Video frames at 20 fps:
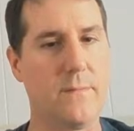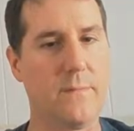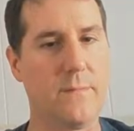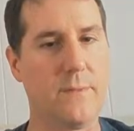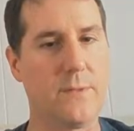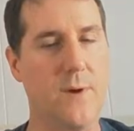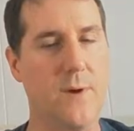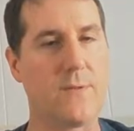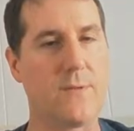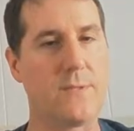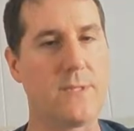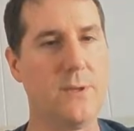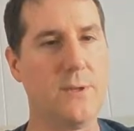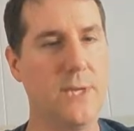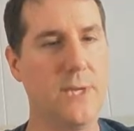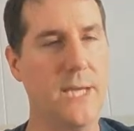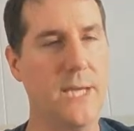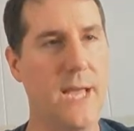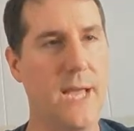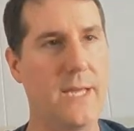so I was
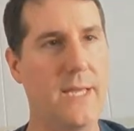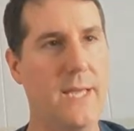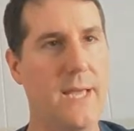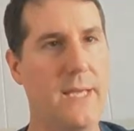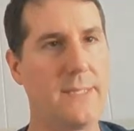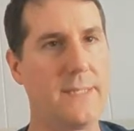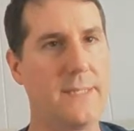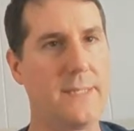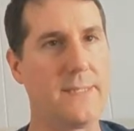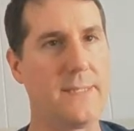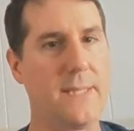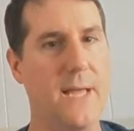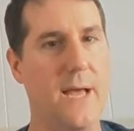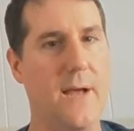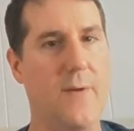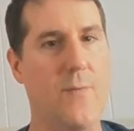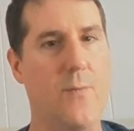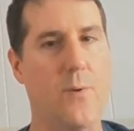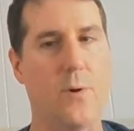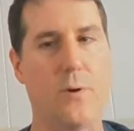looking at cases
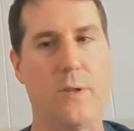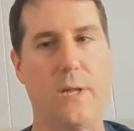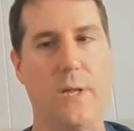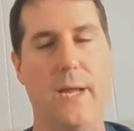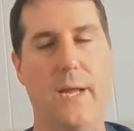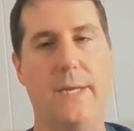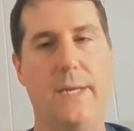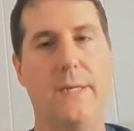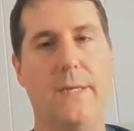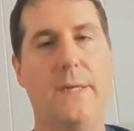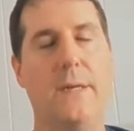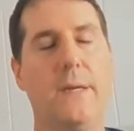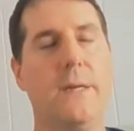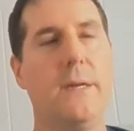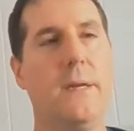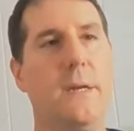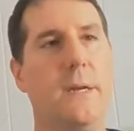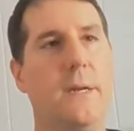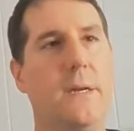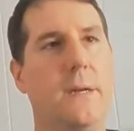that were like
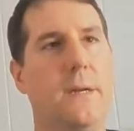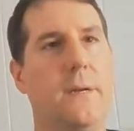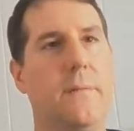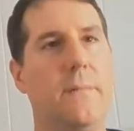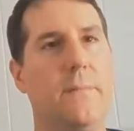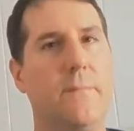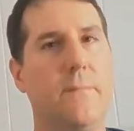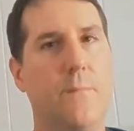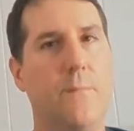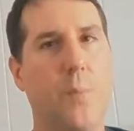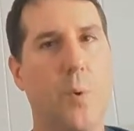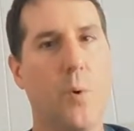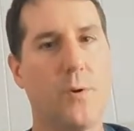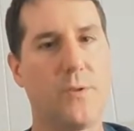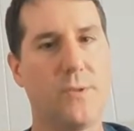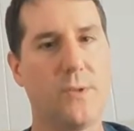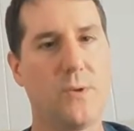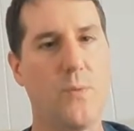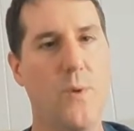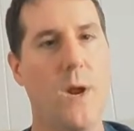more
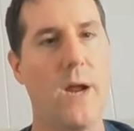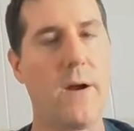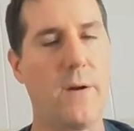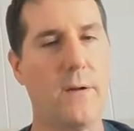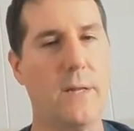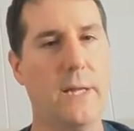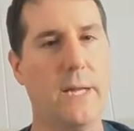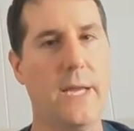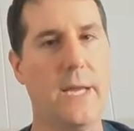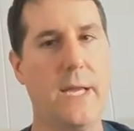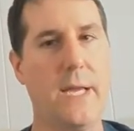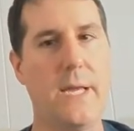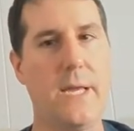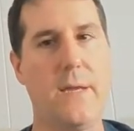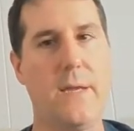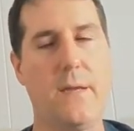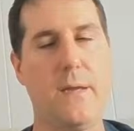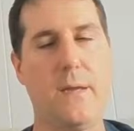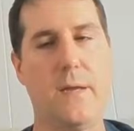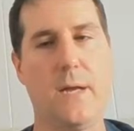squarely